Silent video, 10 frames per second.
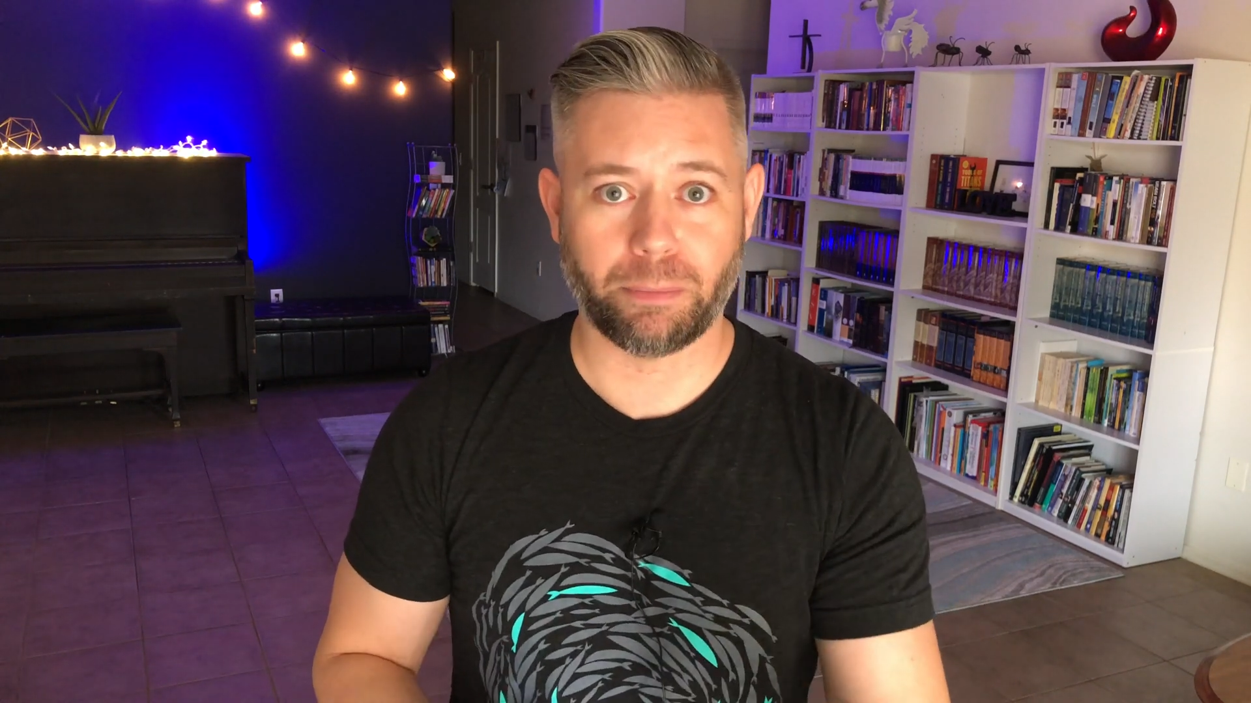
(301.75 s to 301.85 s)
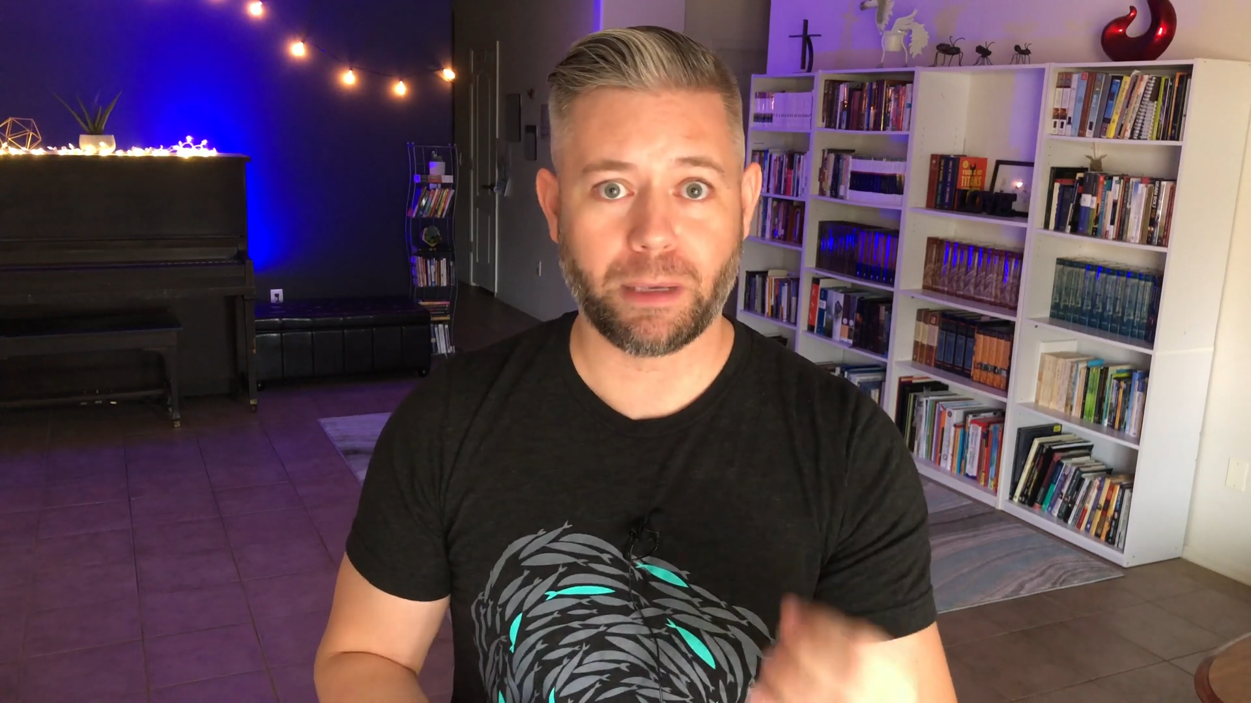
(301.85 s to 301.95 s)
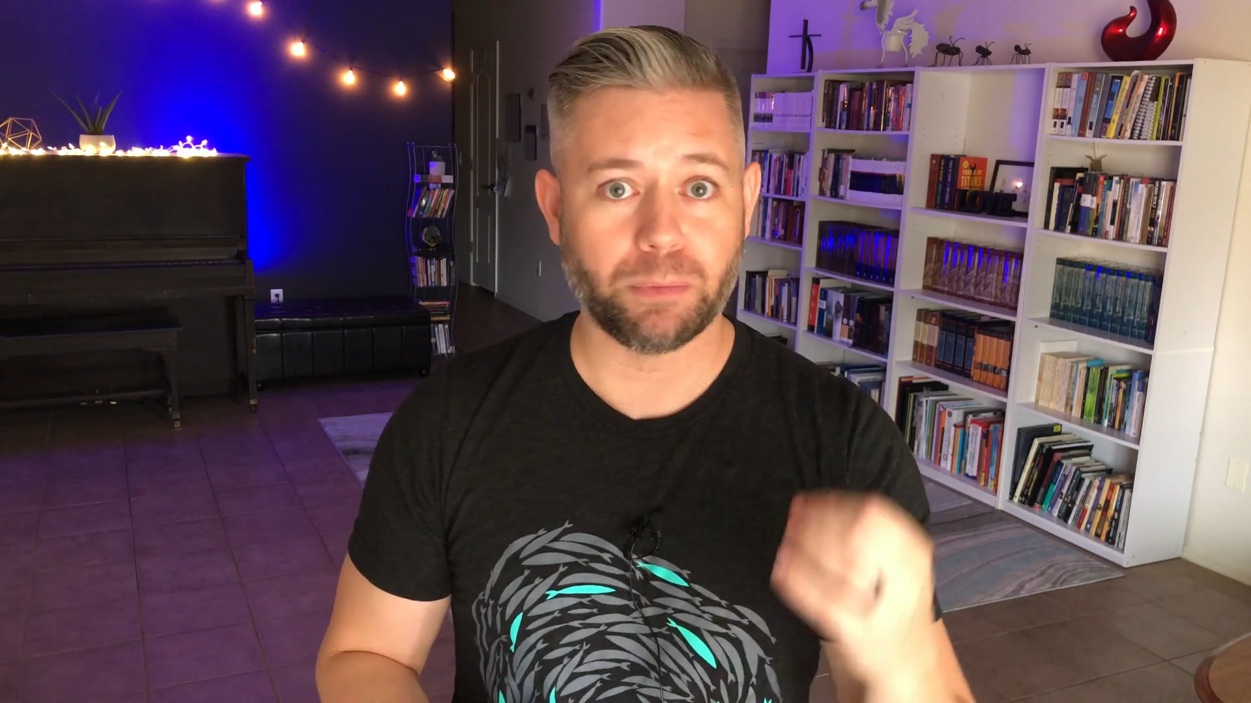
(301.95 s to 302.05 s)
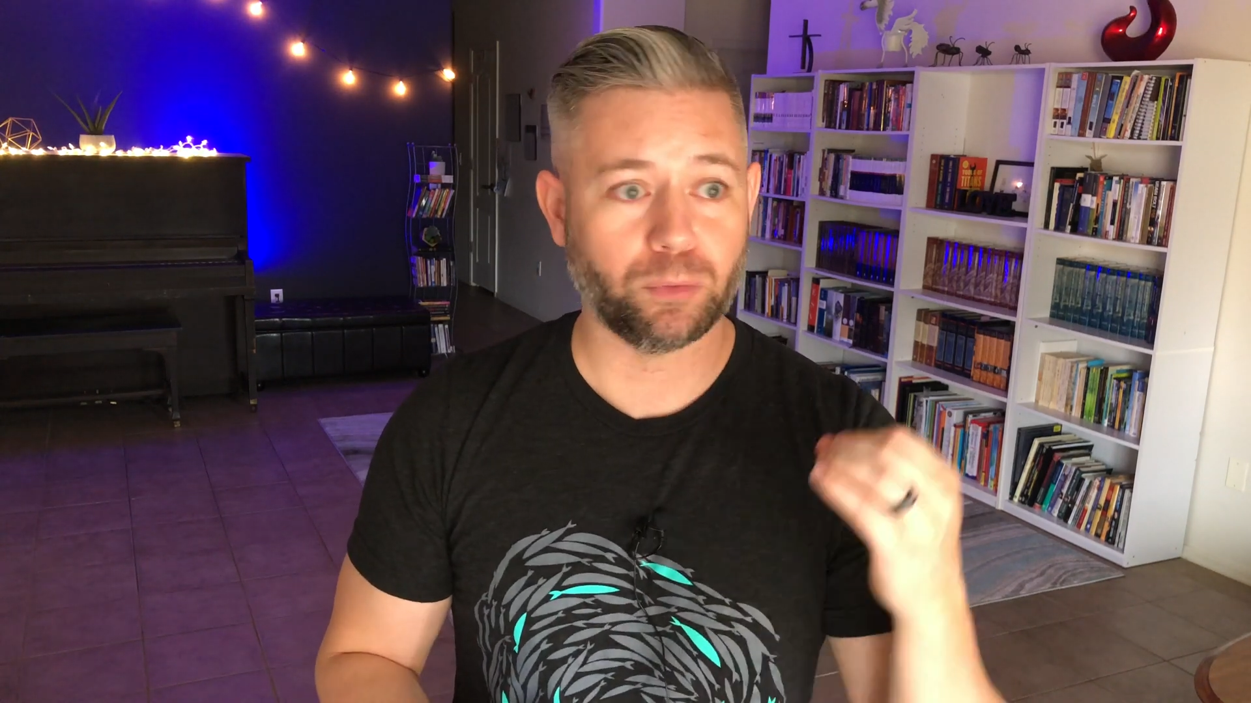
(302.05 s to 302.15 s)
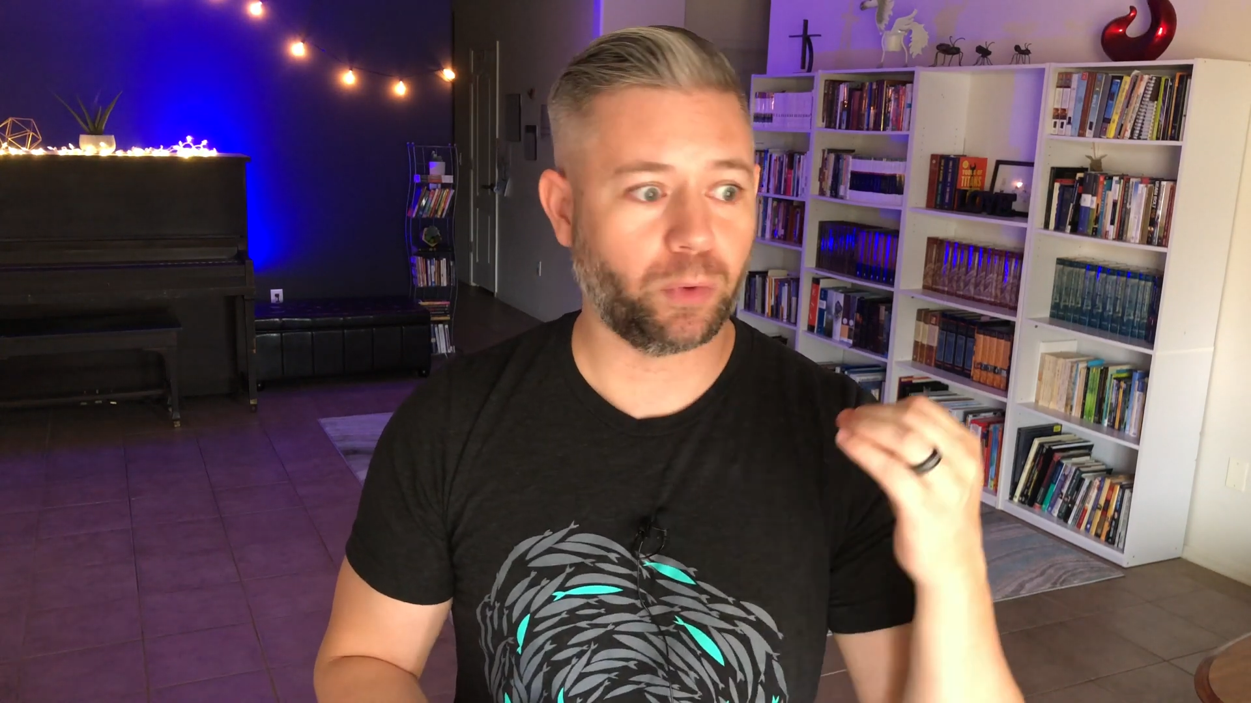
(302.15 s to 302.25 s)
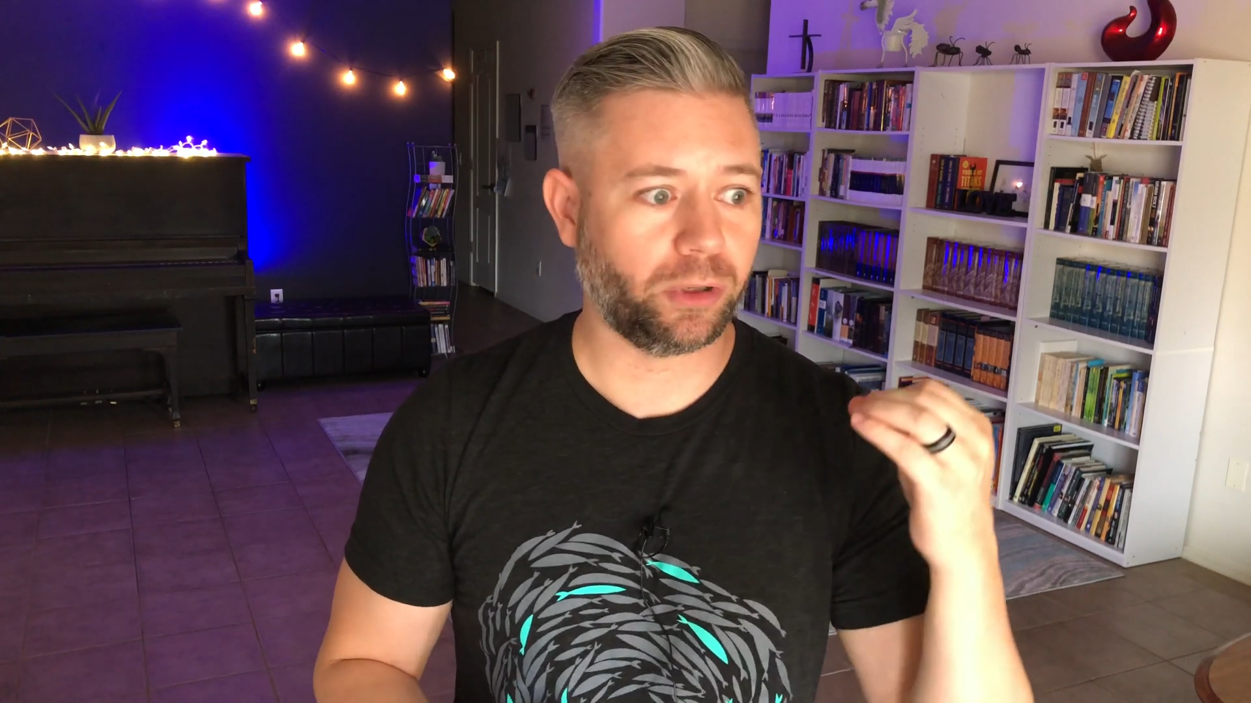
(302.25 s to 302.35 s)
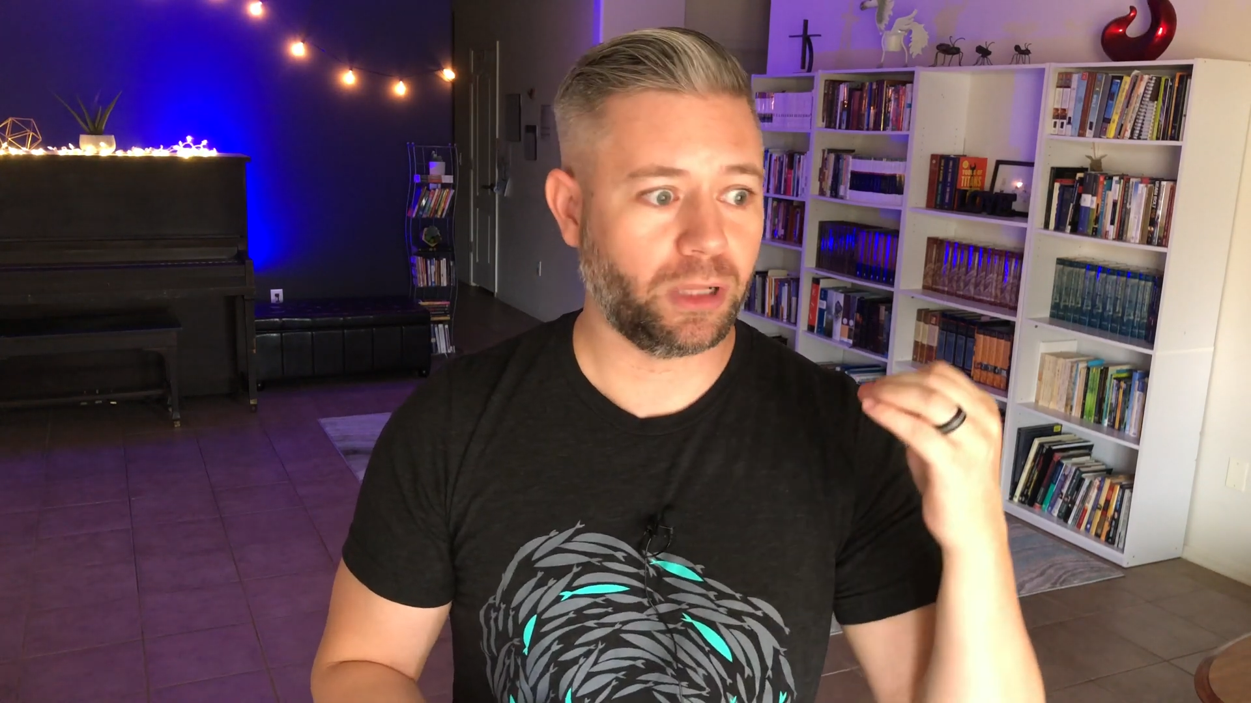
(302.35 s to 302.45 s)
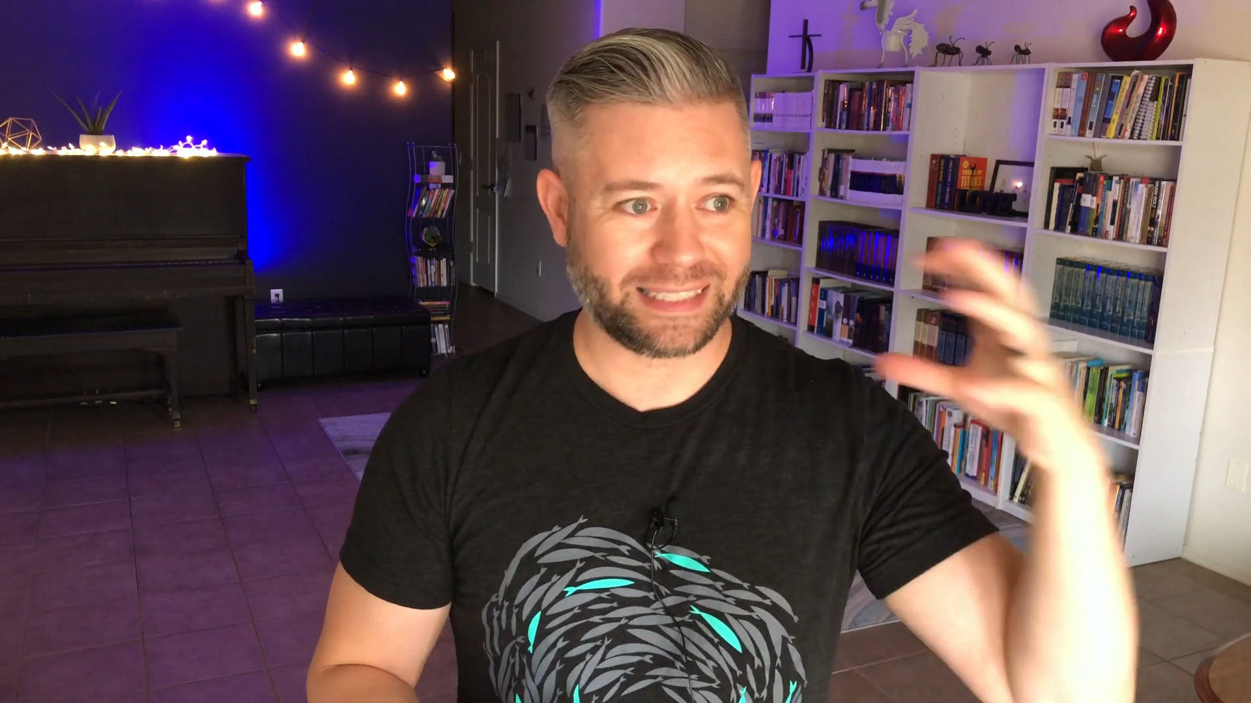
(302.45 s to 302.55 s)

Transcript: People will